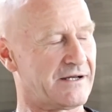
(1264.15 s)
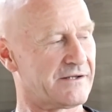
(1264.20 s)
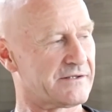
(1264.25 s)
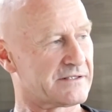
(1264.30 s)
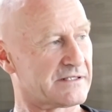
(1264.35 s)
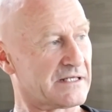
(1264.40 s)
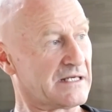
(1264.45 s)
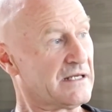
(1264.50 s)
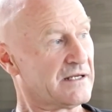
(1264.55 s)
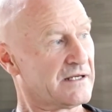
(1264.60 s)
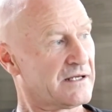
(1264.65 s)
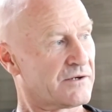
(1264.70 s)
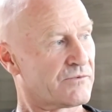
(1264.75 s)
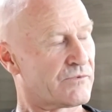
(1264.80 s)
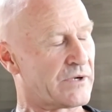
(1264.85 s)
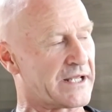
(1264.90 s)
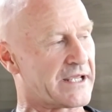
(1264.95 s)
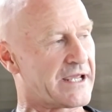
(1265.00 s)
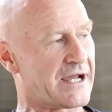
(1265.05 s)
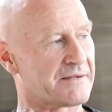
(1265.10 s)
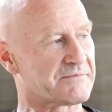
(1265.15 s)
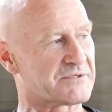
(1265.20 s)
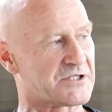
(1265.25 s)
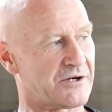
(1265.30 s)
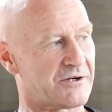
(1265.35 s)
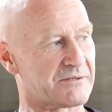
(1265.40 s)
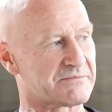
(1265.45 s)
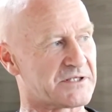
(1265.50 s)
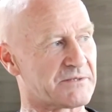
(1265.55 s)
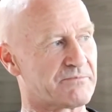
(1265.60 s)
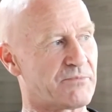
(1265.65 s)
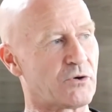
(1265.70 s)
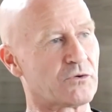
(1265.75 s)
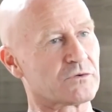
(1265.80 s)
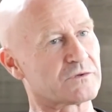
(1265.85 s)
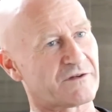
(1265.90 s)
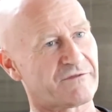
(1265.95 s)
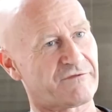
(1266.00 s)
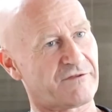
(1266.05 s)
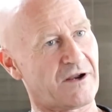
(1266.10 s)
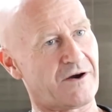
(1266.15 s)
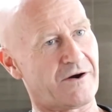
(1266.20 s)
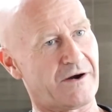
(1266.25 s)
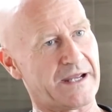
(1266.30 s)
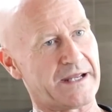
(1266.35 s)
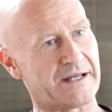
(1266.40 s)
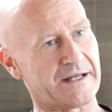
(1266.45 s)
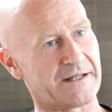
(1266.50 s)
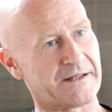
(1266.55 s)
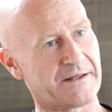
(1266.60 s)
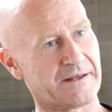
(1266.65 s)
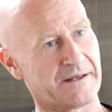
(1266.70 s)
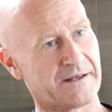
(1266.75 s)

And when it came time to board the flight,